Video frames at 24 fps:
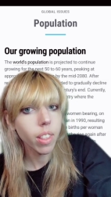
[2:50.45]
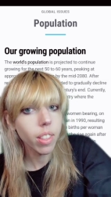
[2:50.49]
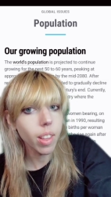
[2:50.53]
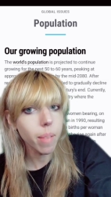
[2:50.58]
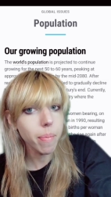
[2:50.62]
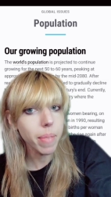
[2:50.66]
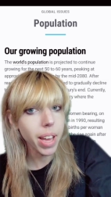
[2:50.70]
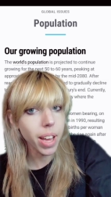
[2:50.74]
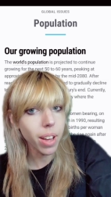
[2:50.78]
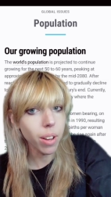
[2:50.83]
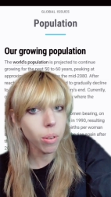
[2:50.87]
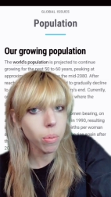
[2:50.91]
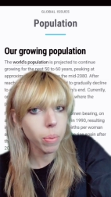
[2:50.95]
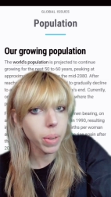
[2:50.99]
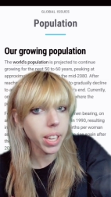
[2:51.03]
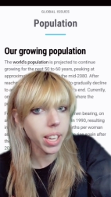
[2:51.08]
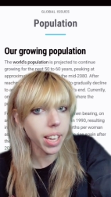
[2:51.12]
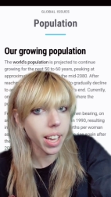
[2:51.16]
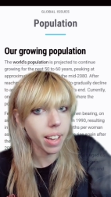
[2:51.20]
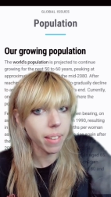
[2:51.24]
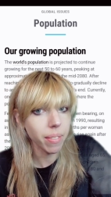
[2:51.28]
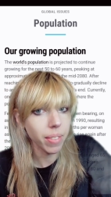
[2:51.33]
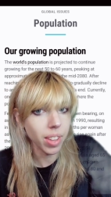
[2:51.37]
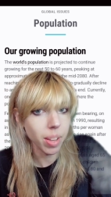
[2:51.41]
Somehow,
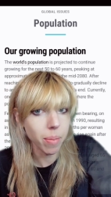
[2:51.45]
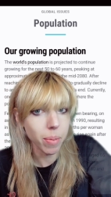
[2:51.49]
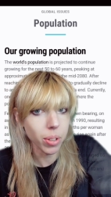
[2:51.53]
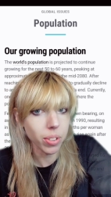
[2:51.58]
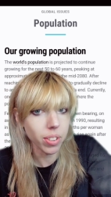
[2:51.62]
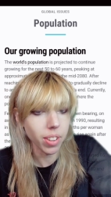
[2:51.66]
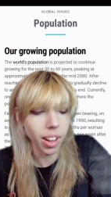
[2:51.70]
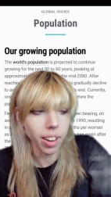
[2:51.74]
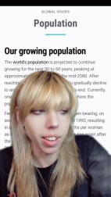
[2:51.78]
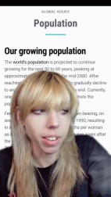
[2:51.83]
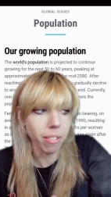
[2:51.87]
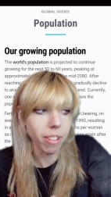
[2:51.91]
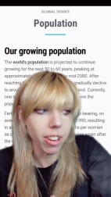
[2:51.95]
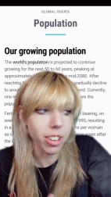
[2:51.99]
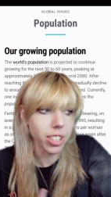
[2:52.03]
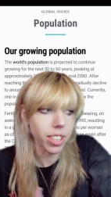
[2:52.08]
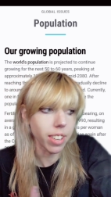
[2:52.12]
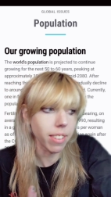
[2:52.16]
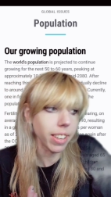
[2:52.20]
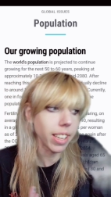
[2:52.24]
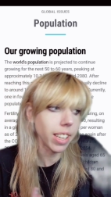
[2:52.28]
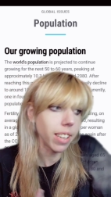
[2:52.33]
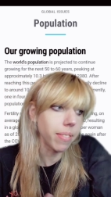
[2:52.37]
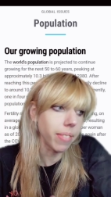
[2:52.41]
we have the most
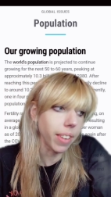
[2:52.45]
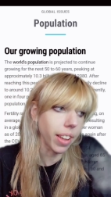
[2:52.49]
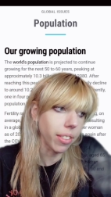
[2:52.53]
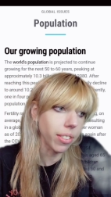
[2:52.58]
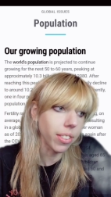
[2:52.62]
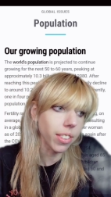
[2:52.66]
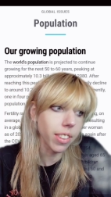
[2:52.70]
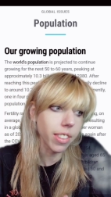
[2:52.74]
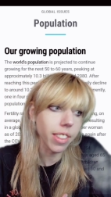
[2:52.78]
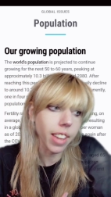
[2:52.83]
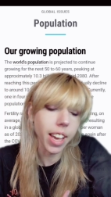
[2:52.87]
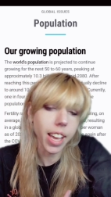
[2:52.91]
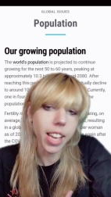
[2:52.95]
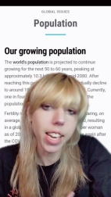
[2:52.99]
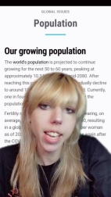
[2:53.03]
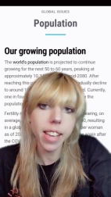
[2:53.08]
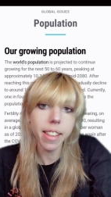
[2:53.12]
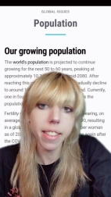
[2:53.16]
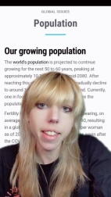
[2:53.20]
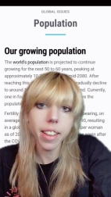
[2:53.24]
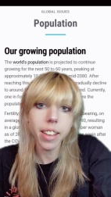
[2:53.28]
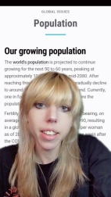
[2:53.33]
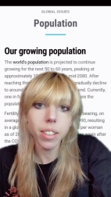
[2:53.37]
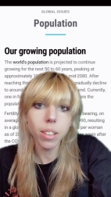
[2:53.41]
technologically advanced
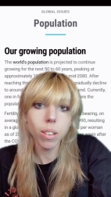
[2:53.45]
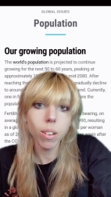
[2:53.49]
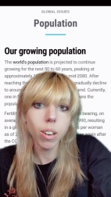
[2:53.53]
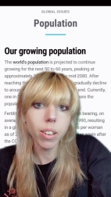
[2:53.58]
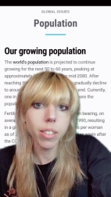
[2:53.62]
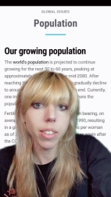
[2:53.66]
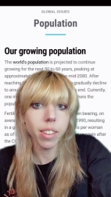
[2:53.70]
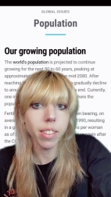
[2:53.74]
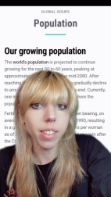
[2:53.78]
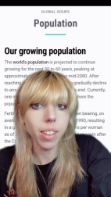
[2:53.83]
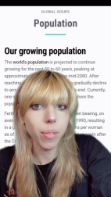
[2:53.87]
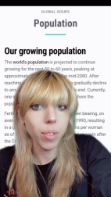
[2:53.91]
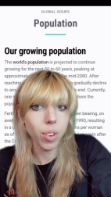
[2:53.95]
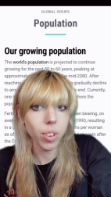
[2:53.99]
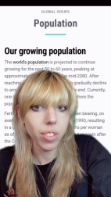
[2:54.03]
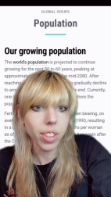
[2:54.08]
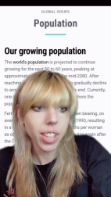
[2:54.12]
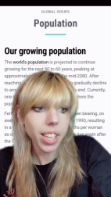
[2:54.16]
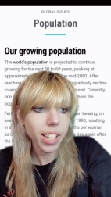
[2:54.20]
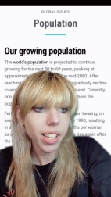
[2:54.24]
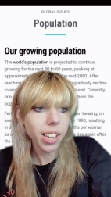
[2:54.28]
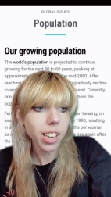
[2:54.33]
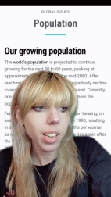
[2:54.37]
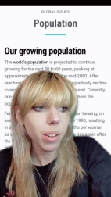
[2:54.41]
society that Earth has ever
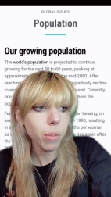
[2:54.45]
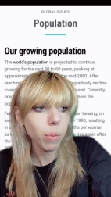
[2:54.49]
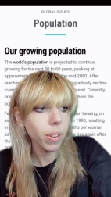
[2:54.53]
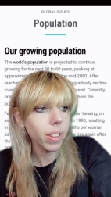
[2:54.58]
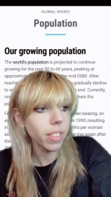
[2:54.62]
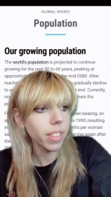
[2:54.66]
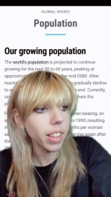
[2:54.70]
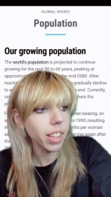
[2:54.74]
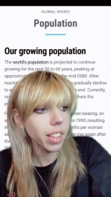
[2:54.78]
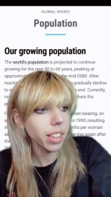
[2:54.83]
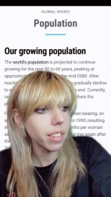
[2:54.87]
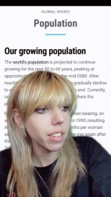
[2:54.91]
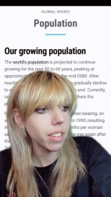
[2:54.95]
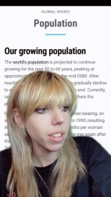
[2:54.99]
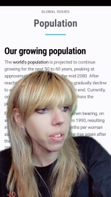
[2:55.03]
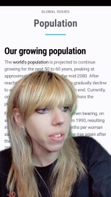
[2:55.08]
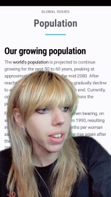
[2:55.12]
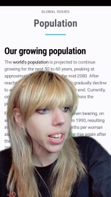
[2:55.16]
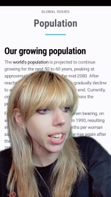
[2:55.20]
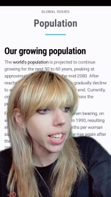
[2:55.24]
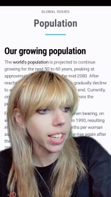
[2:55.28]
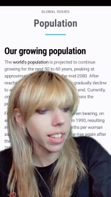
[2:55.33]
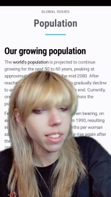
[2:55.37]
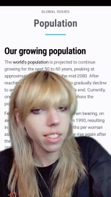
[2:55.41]
seen, with a
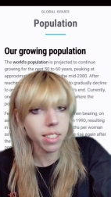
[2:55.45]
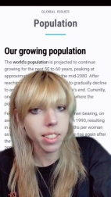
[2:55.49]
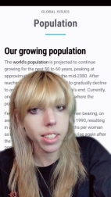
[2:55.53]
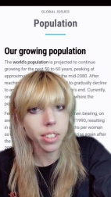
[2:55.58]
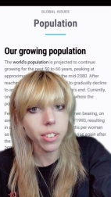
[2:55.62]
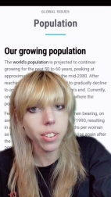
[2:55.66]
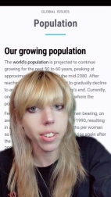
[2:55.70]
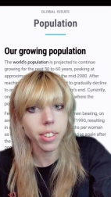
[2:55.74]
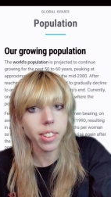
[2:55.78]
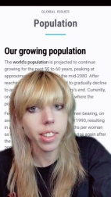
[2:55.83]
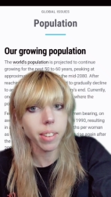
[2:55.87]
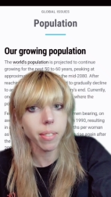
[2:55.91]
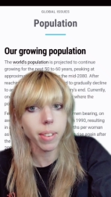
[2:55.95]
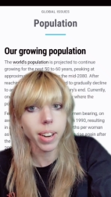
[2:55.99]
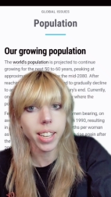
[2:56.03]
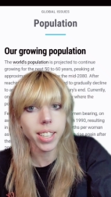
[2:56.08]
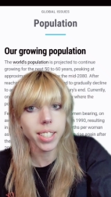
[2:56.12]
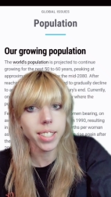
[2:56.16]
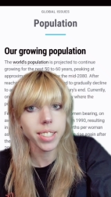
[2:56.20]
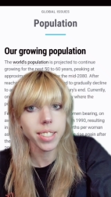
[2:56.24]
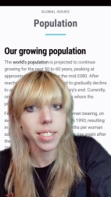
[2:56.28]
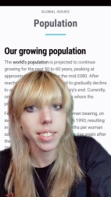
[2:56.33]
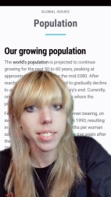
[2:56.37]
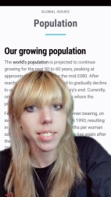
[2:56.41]
declining literacy
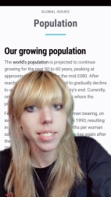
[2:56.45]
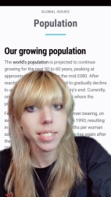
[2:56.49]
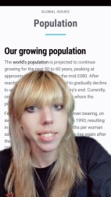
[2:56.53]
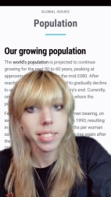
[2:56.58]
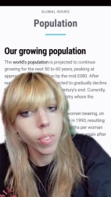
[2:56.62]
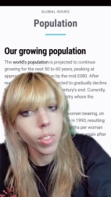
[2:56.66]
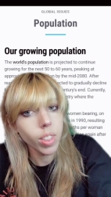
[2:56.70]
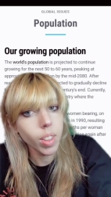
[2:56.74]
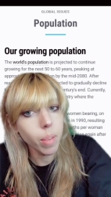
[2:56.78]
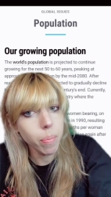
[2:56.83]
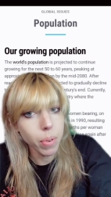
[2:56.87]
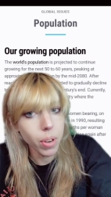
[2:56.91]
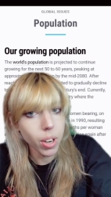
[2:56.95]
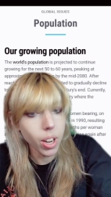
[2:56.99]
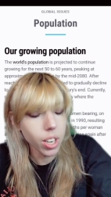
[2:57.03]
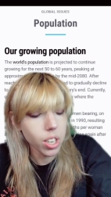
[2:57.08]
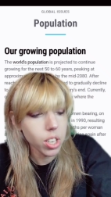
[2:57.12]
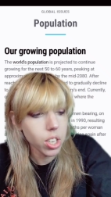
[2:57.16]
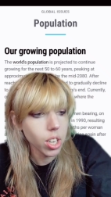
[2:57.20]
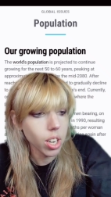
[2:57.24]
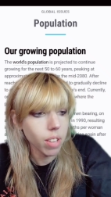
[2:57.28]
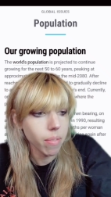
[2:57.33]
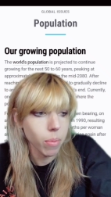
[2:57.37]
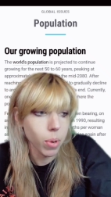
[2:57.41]
rate, the
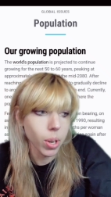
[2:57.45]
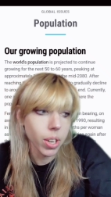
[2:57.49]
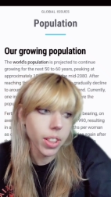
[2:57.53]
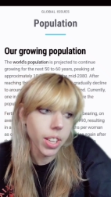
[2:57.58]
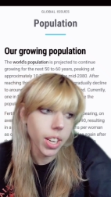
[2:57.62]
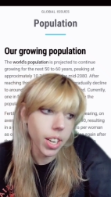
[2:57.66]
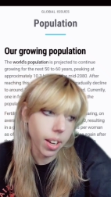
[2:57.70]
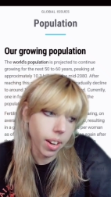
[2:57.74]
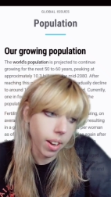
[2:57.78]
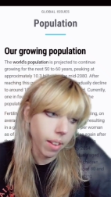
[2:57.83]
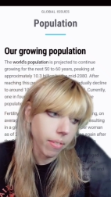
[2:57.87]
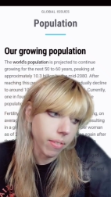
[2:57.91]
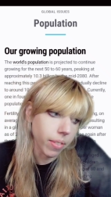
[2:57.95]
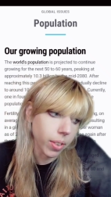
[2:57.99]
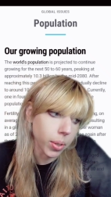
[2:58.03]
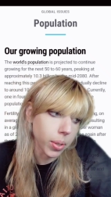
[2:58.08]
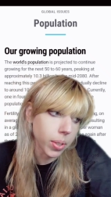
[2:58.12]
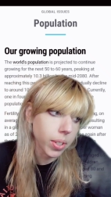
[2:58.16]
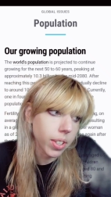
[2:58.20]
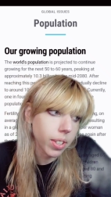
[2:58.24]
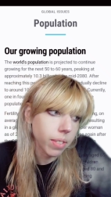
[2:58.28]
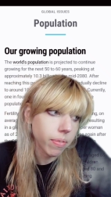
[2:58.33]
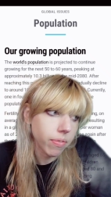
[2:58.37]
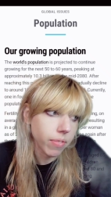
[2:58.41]
production of more than enough
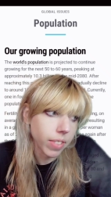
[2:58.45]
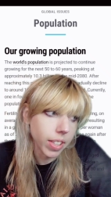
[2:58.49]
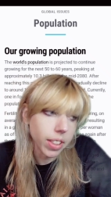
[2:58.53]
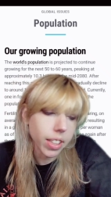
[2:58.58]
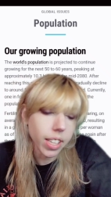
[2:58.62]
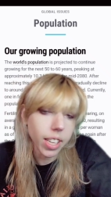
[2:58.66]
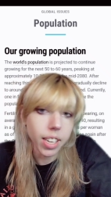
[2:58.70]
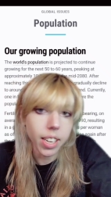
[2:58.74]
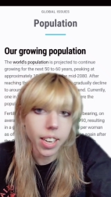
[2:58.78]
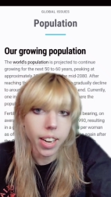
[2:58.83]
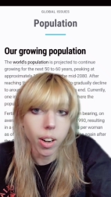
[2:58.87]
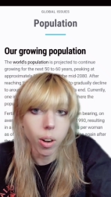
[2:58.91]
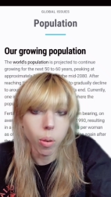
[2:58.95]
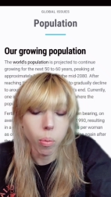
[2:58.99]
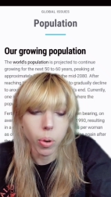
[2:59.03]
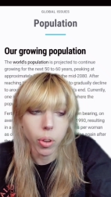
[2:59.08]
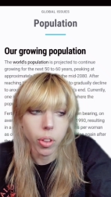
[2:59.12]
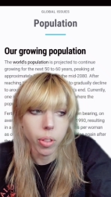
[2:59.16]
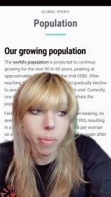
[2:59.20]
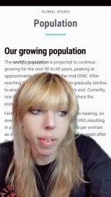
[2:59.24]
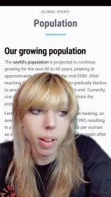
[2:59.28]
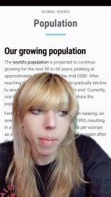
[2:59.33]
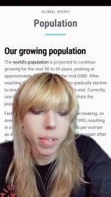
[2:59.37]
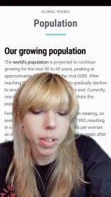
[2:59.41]
food to feed the entire
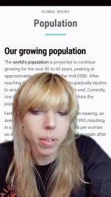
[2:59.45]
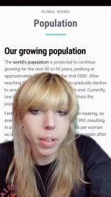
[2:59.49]
world's